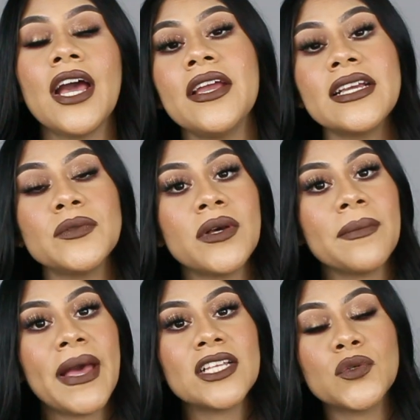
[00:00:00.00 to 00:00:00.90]
Hi guys, welcome
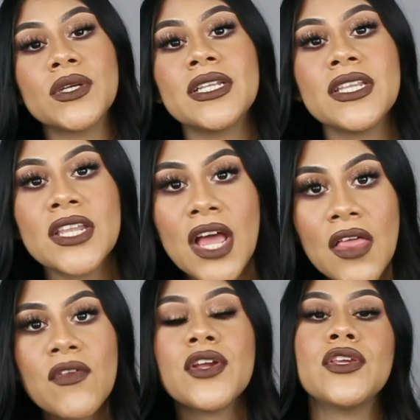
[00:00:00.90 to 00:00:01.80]
back to
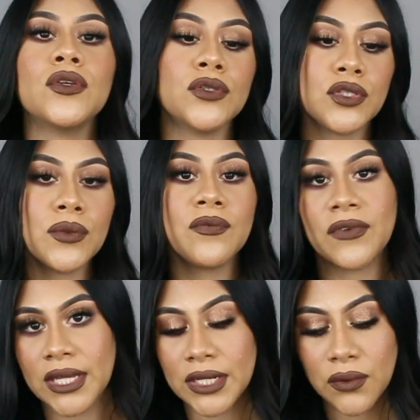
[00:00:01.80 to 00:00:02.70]
another YouTube
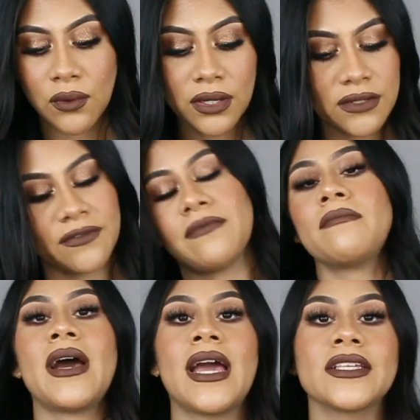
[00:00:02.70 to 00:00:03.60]
video of
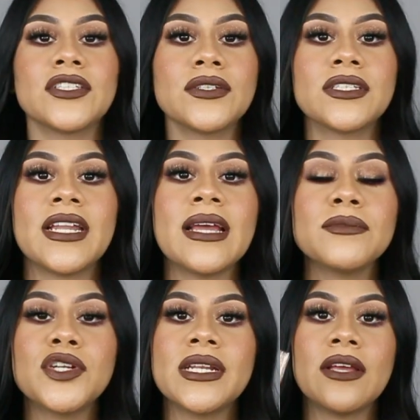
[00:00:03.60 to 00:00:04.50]
mine. So today I'm
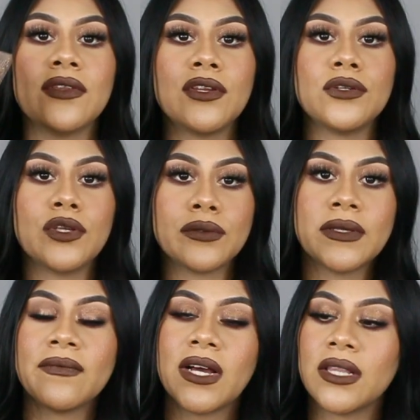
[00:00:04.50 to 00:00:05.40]
trying out the new Dose
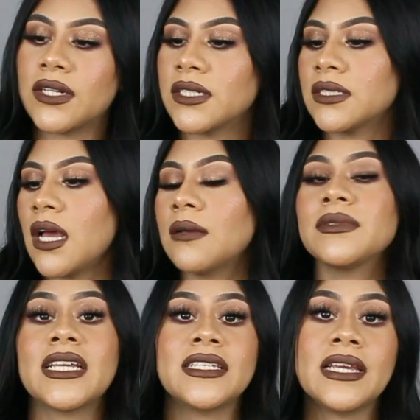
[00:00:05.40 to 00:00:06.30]
of Colors
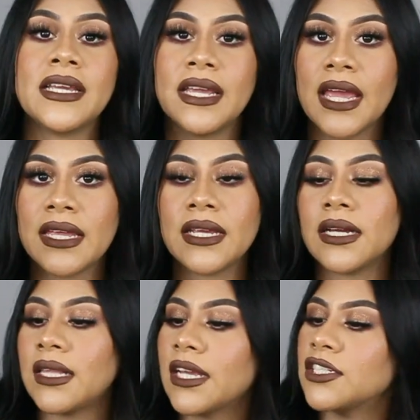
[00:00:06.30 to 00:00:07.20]
DesixKaty
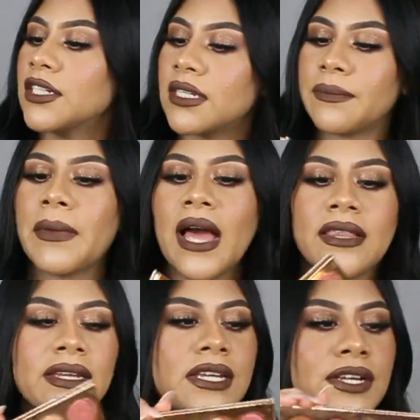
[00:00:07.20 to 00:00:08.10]
collection, the
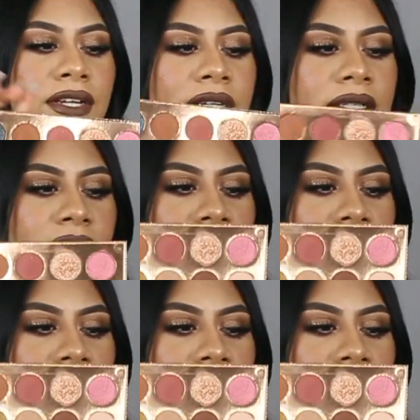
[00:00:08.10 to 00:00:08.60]
palette here.